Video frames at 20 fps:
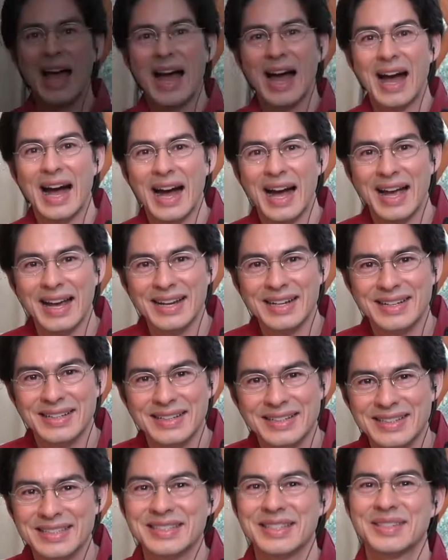Hi,
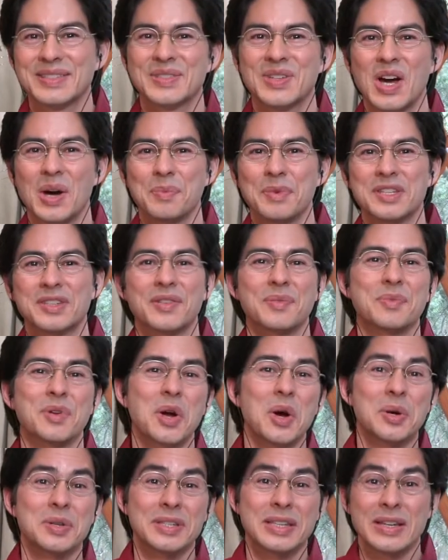this is Thomas from
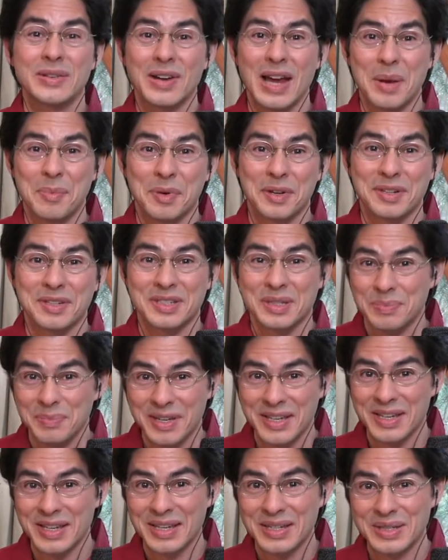Cozy Grammar,
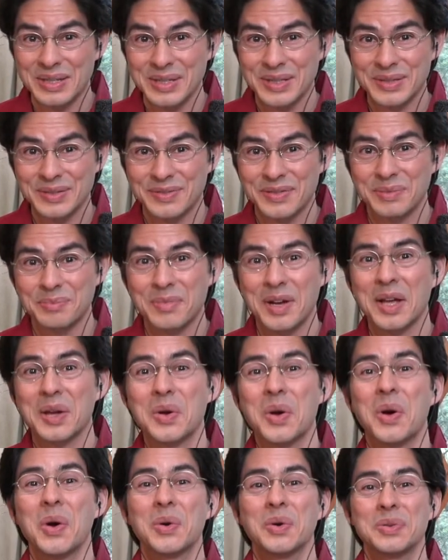speaking to you from my
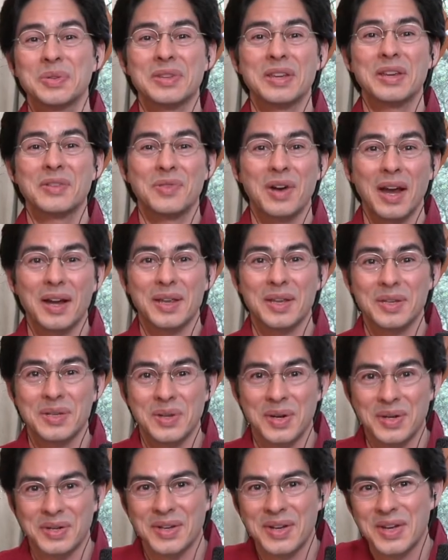cozy writing
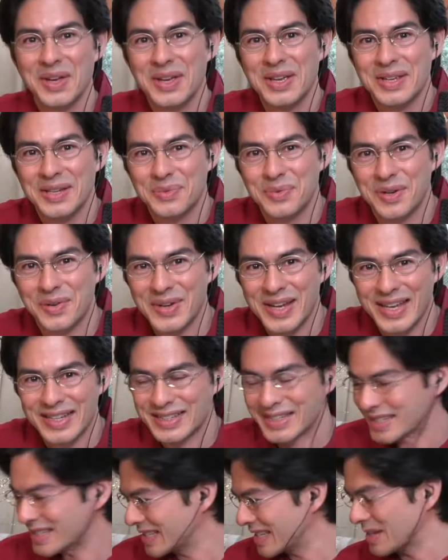yurt where we get to
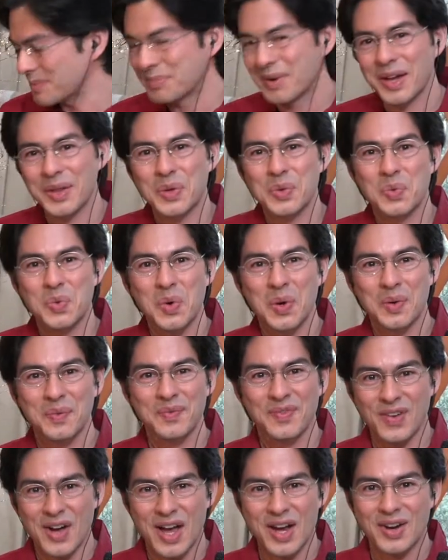sit by the warm
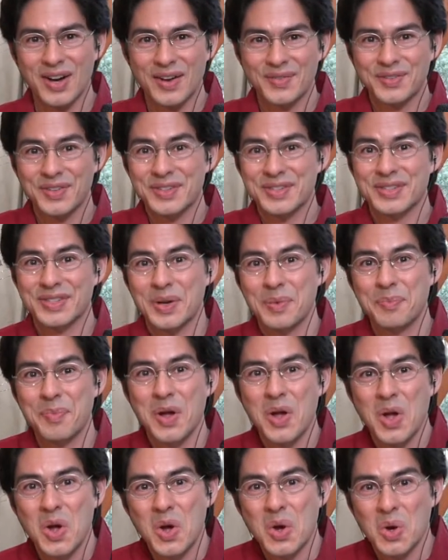fire after some
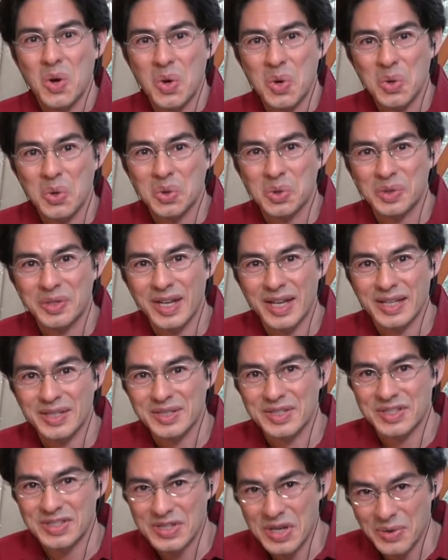cold and
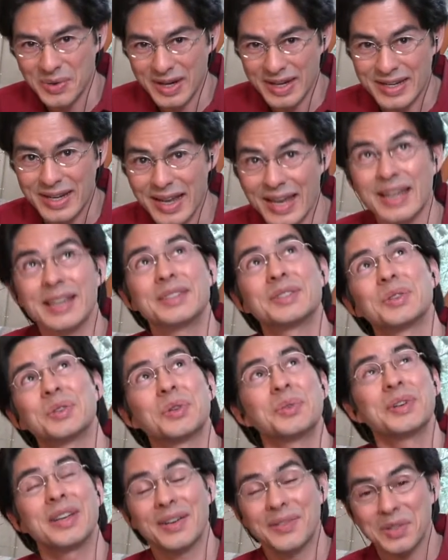snowy days, although
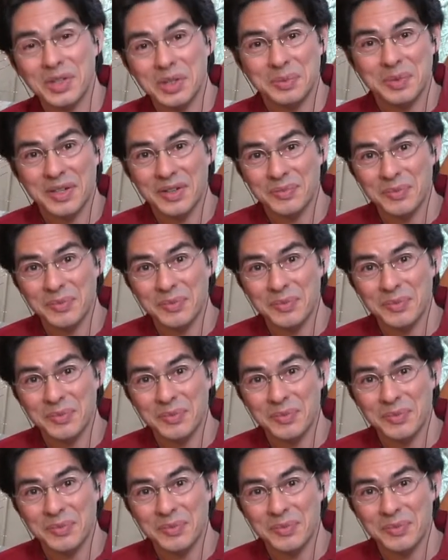we have a little bit of